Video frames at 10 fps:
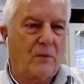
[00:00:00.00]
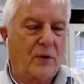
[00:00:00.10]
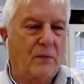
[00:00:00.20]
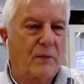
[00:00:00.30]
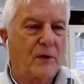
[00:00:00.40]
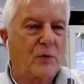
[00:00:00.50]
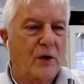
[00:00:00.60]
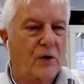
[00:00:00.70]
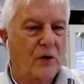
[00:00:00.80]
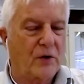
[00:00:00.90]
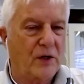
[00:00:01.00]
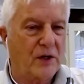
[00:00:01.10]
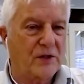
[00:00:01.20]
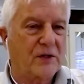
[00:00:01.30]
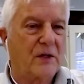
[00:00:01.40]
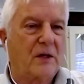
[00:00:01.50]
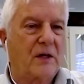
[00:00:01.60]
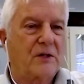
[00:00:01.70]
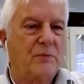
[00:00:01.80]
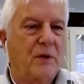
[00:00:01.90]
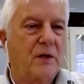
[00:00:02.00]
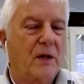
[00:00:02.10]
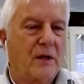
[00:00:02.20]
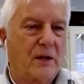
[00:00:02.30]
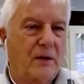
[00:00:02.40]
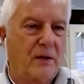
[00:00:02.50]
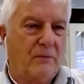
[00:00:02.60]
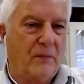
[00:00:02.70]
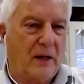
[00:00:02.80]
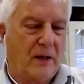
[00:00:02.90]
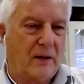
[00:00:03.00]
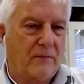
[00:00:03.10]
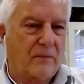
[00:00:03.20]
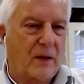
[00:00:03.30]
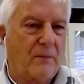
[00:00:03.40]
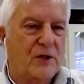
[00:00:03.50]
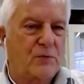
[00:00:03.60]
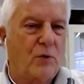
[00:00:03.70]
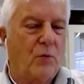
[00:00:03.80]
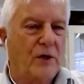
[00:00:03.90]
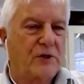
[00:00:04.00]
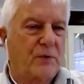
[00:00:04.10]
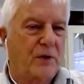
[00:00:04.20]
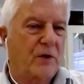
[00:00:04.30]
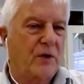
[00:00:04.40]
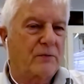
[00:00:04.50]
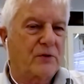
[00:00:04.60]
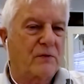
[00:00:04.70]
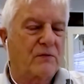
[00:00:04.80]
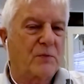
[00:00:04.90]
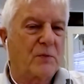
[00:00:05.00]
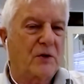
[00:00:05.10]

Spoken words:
probably 20 odd years, has been the much more widespread adoption of smoke